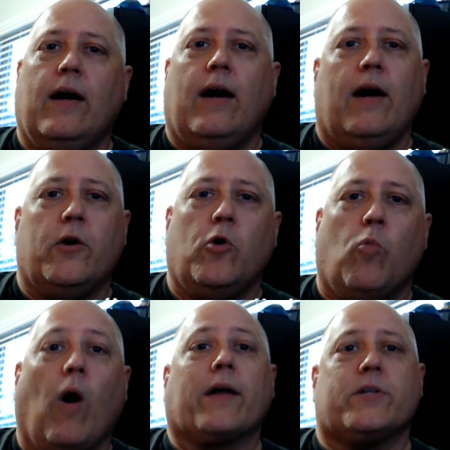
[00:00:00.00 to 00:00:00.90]
who
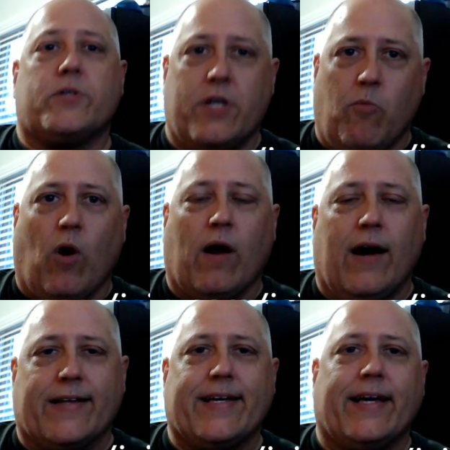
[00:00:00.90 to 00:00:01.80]
want to see more
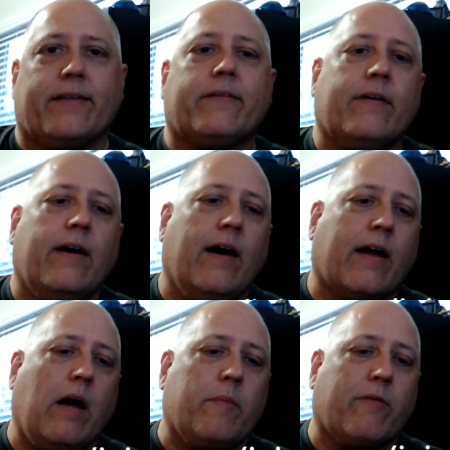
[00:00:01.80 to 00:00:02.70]
content
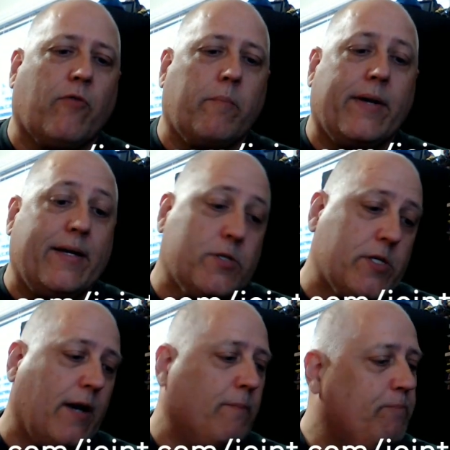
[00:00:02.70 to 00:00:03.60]
coming from me.
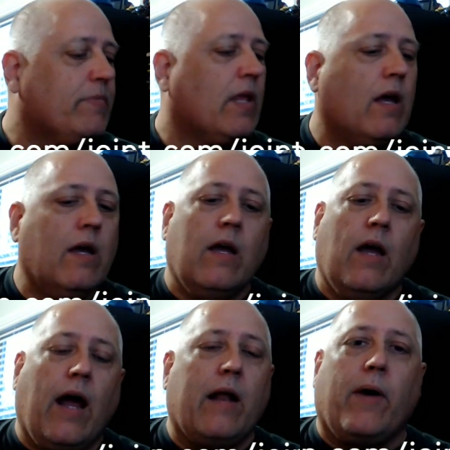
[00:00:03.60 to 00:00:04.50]
So
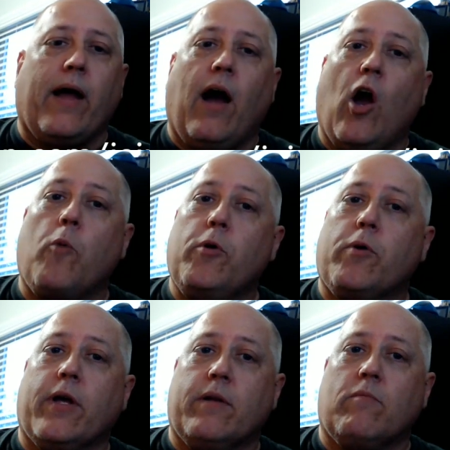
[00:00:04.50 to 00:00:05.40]
anyway, I hope you
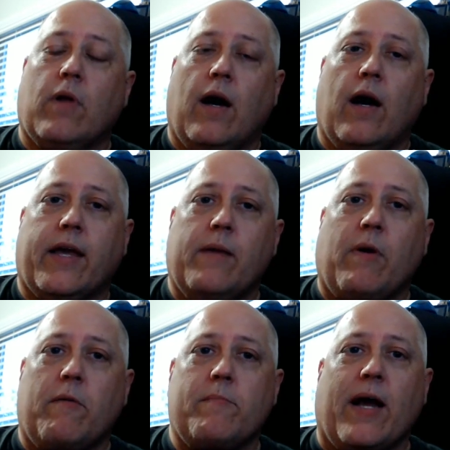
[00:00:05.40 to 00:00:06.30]
can keep
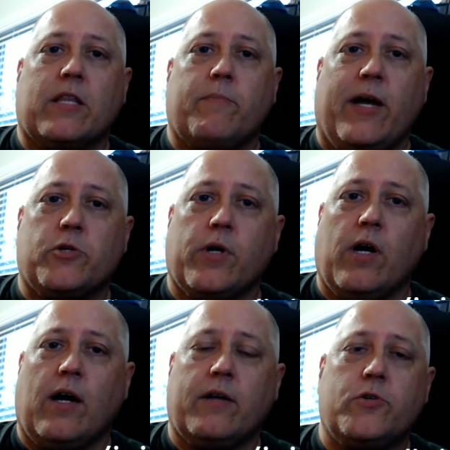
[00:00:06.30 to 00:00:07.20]
coming back to the
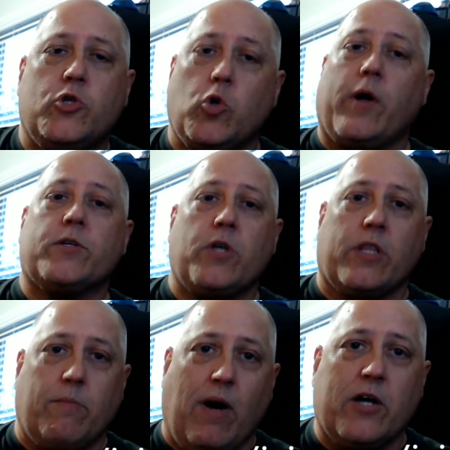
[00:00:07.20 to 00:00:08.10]
Patreon. Join us on the
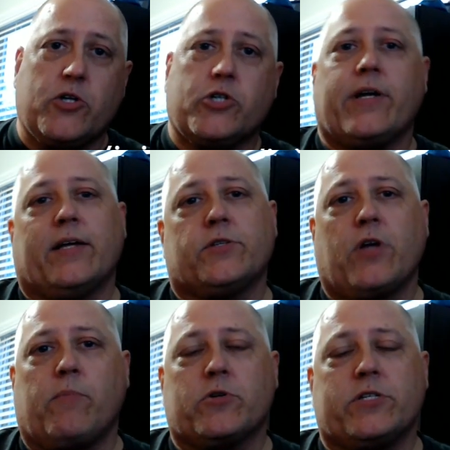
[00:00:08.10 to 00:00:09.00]
mush at
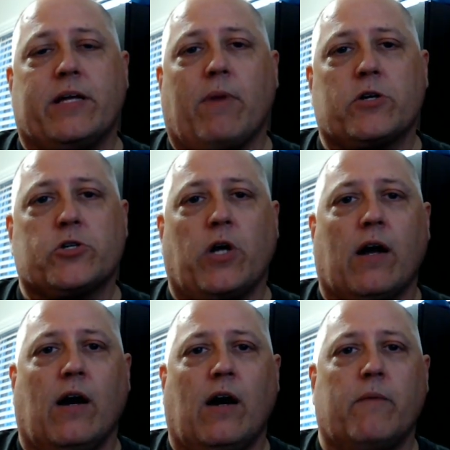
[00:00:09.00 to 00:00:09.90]

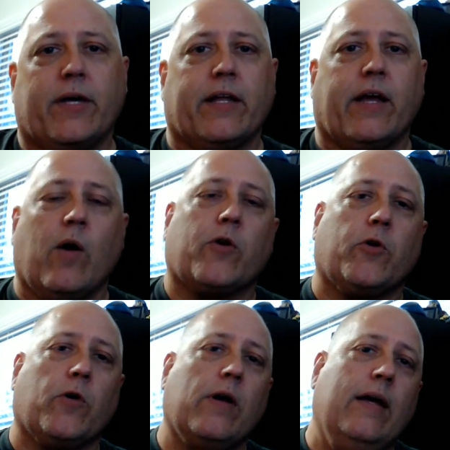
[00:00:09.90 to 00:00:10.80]
cypressneemush.com. Get a
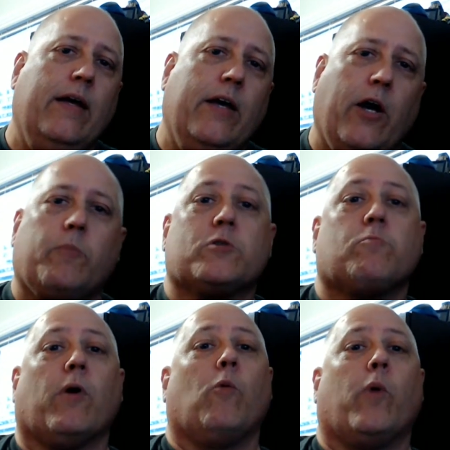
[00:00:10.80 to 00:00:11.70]
character. Help us
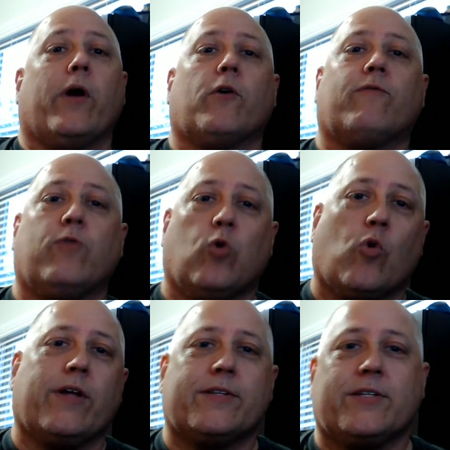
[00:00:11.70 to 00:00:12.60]
bring weird
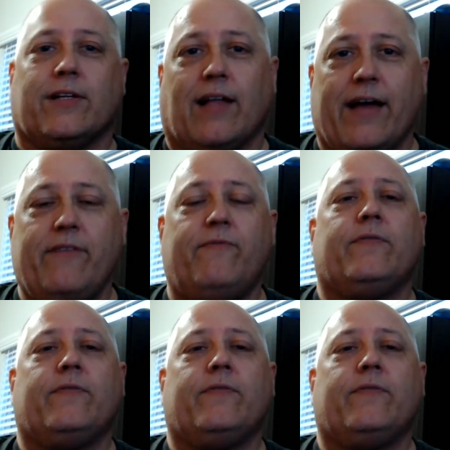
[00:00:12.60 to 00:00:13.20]
Florida to life,